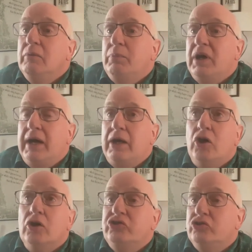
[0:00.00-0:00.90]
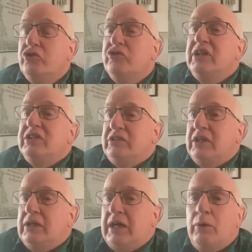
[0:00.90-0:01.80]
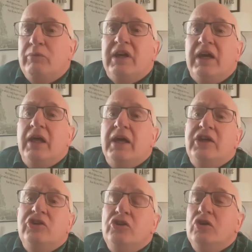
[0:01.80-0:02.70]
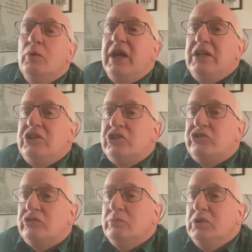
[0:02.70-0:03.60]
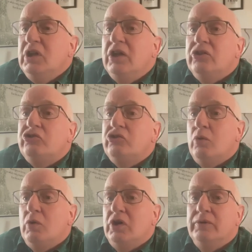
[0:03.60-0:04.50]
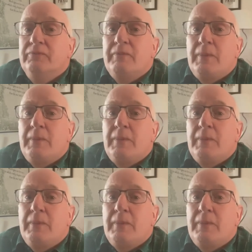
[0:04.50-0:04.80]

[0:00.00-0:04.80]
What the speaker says: by all sorts of things out there, like New Ageism and so on.